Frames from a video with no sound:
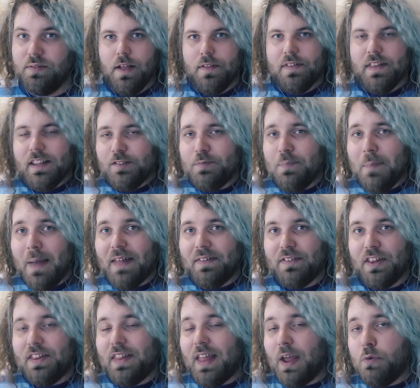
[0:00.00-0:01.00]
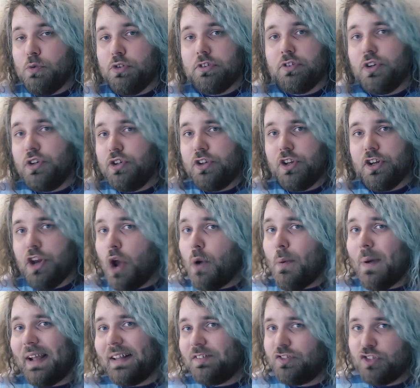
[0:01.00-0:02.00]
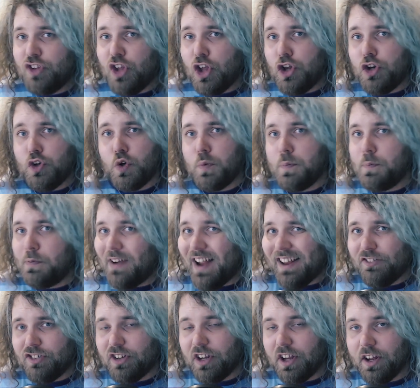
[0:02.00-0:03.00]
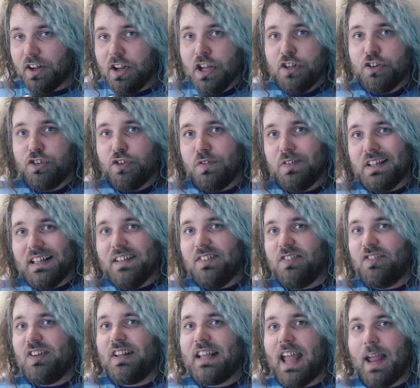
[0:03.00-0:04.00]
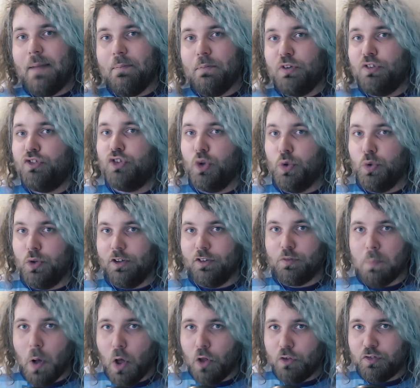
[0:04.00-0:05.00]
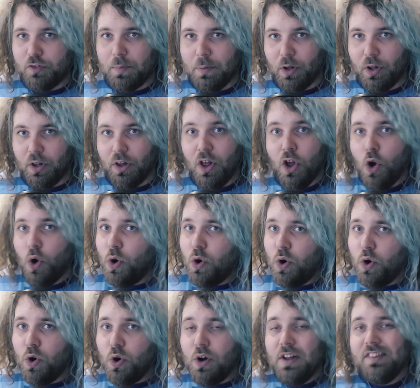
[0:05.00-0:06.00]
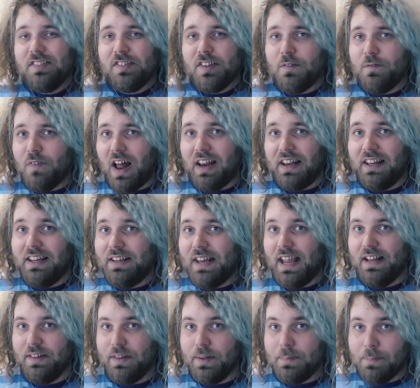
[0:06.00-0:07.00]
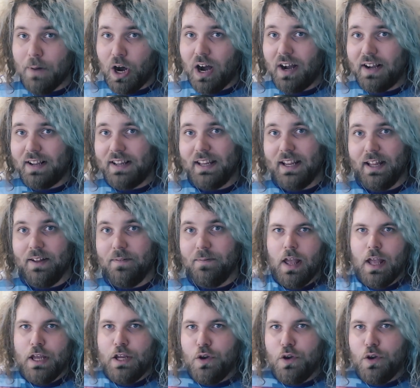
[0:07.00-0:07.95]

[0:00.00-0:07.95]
This meant that they were under no external pressure to release the game as soon as possible, or to validate the market. He